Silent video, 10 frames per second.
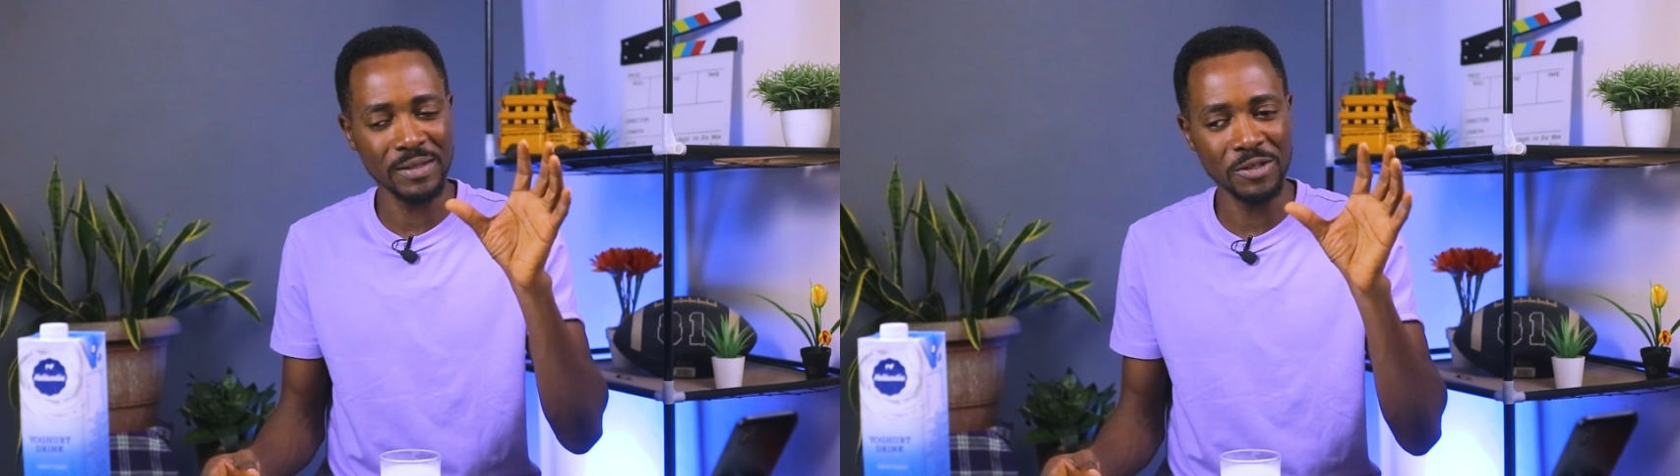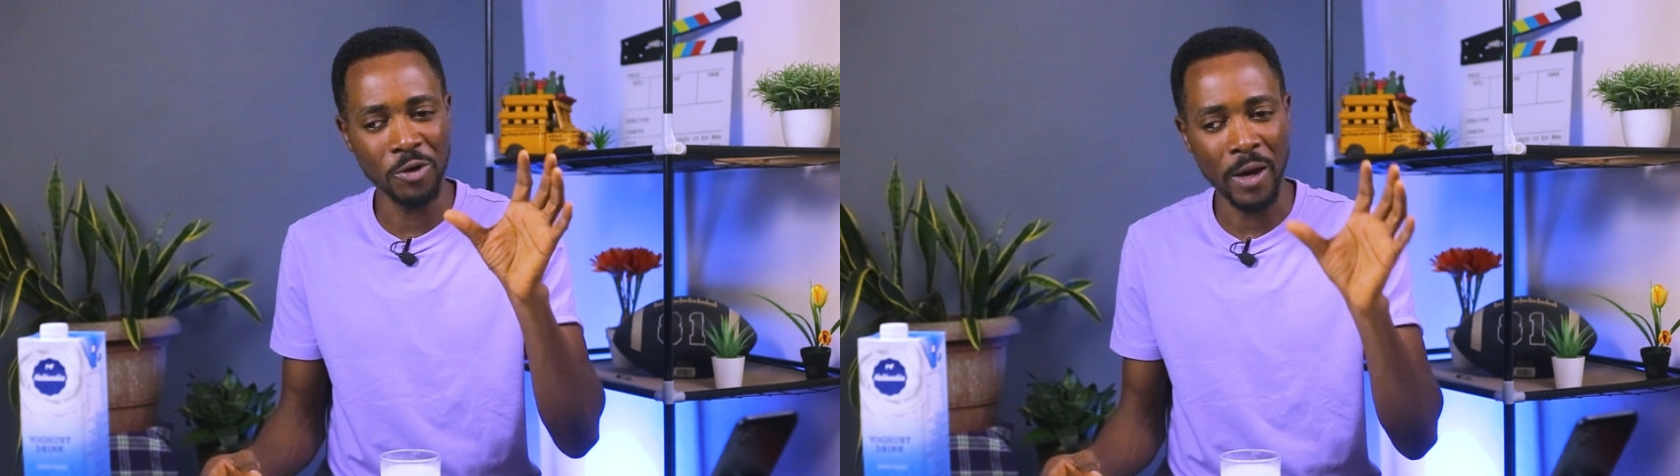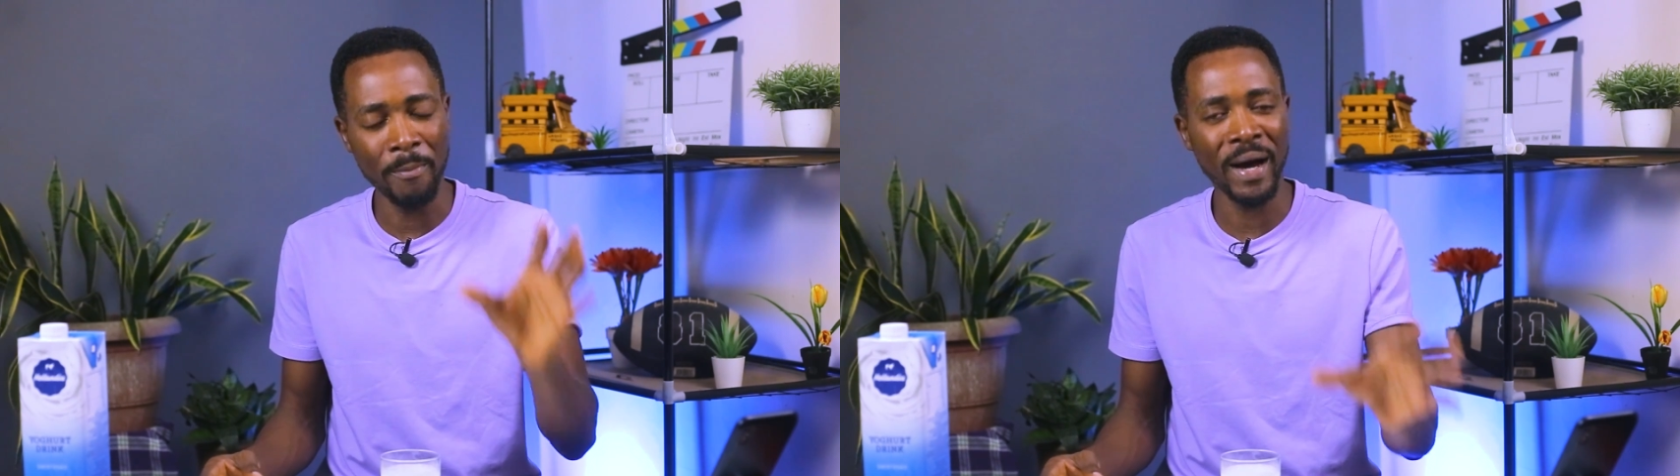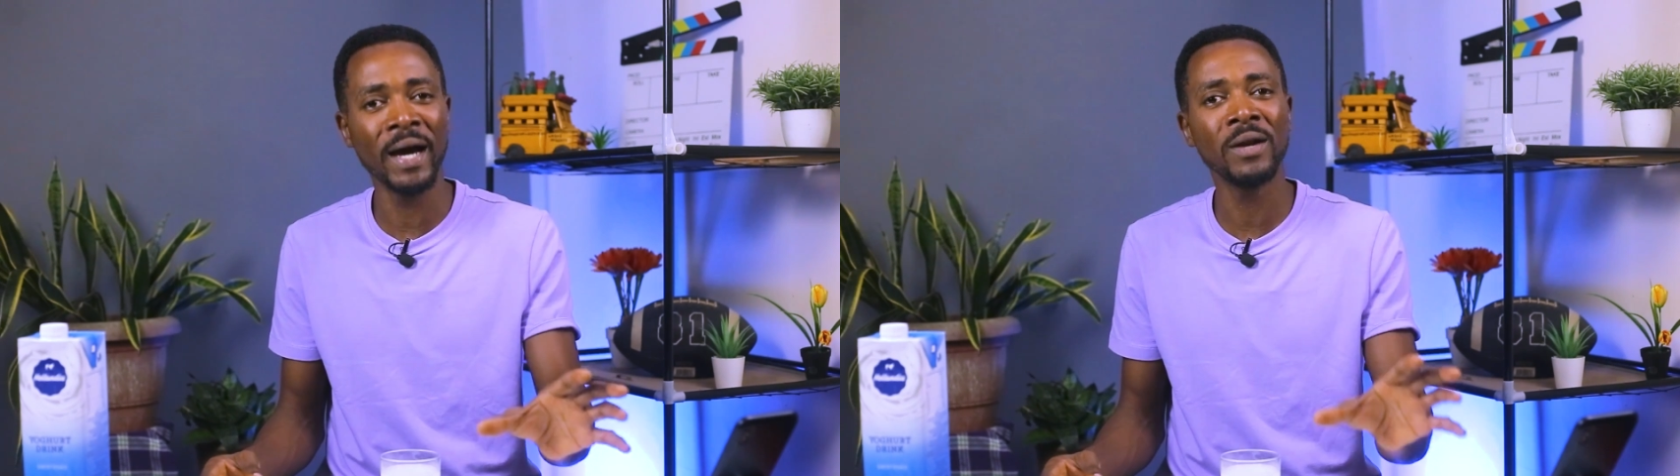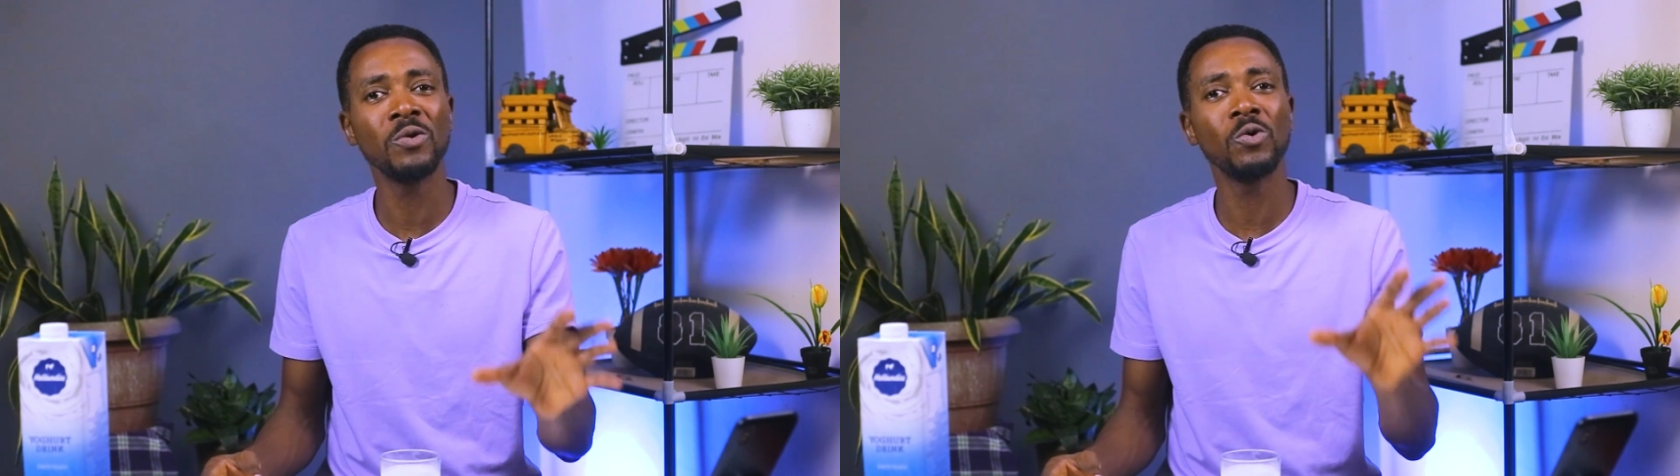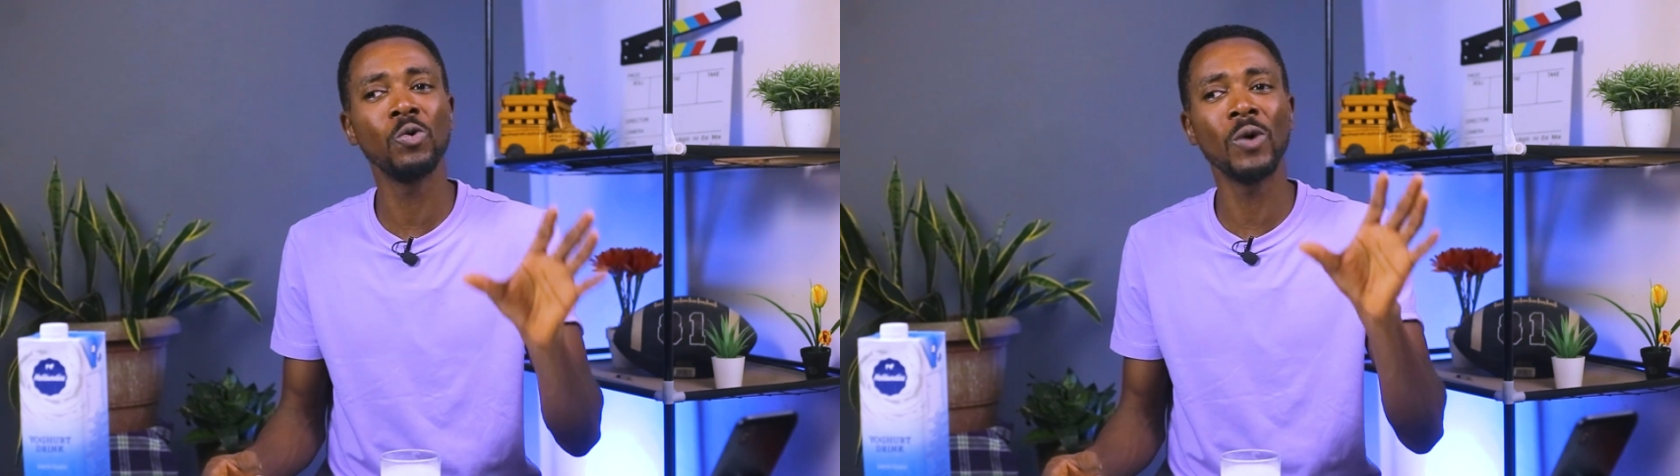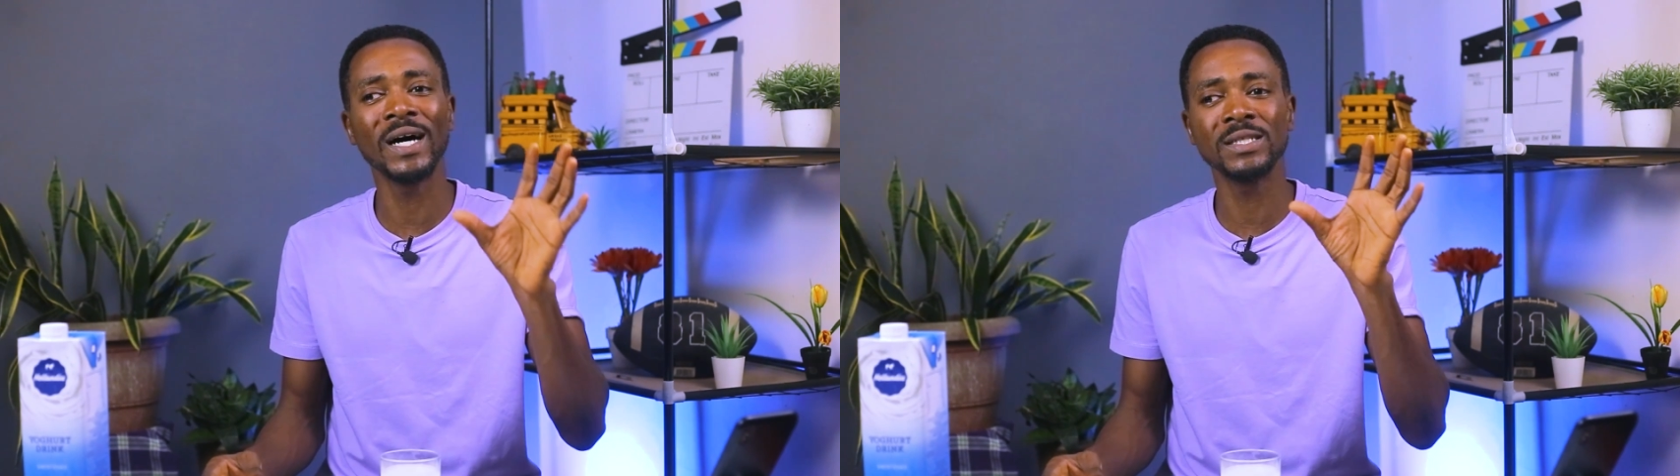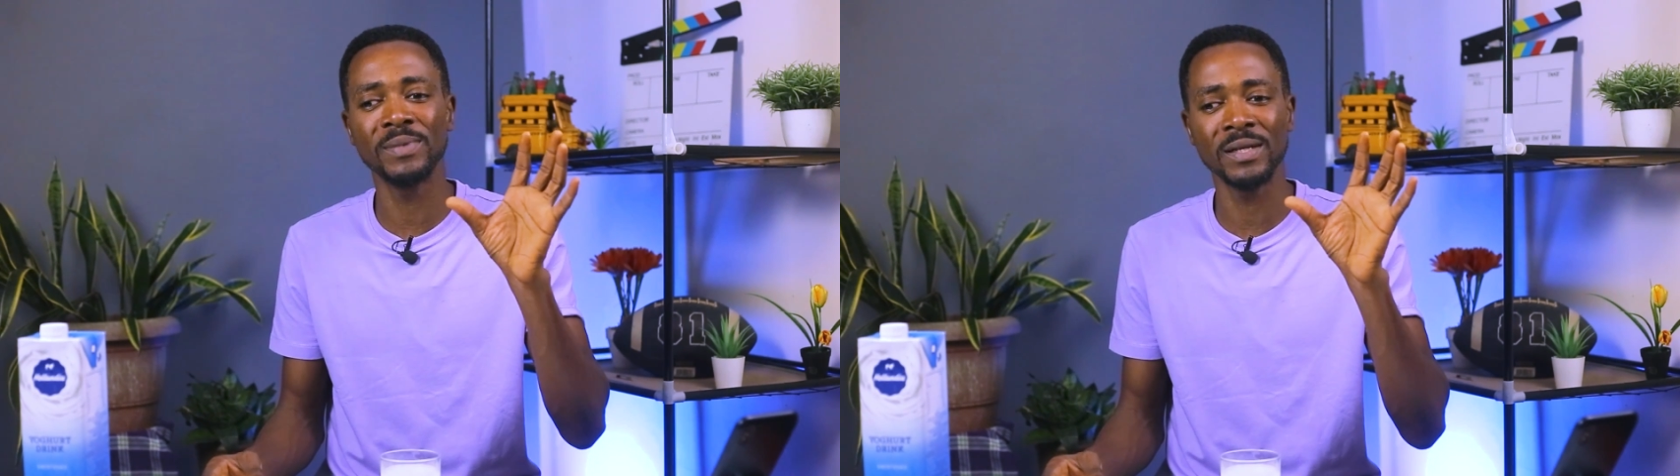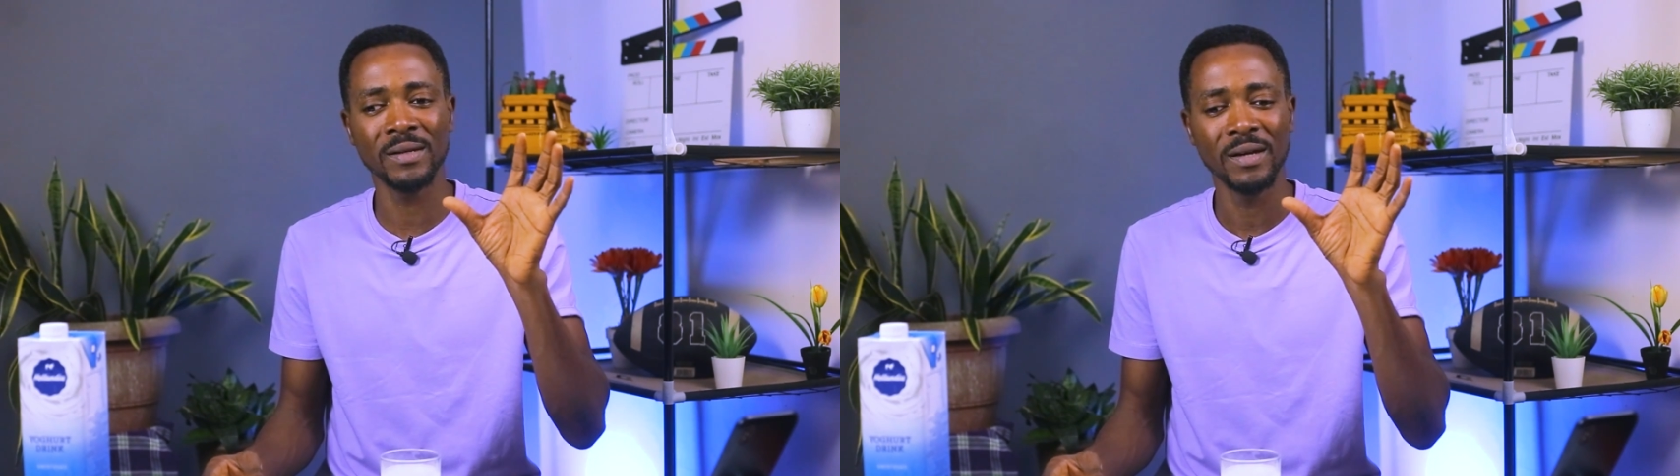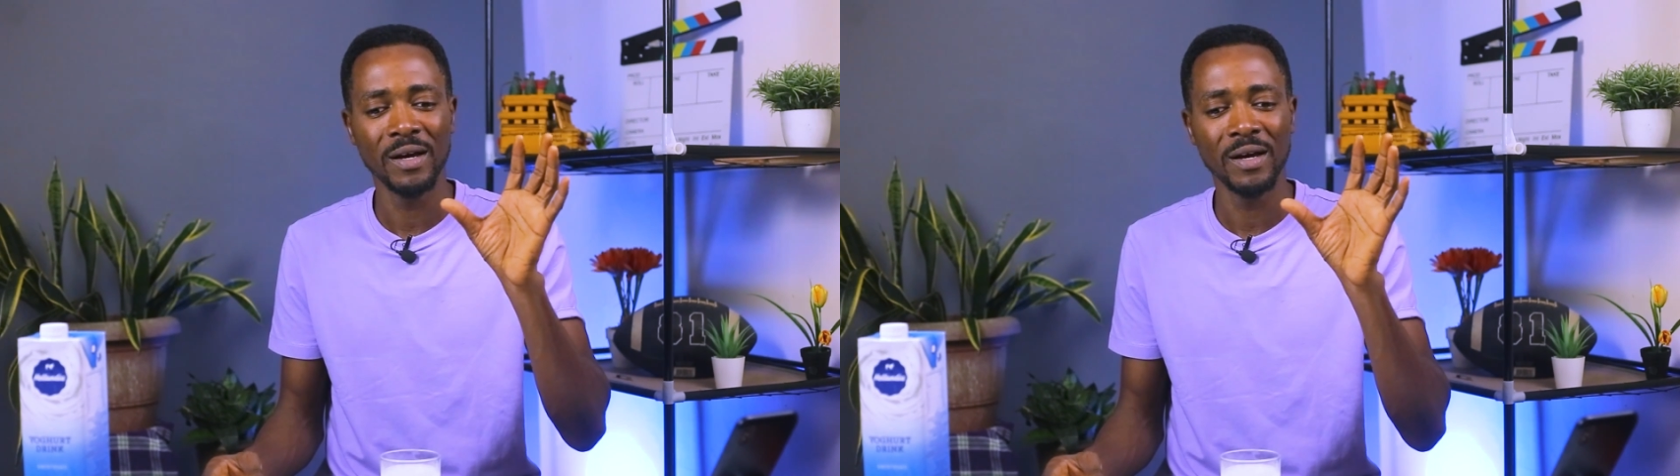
a man who has been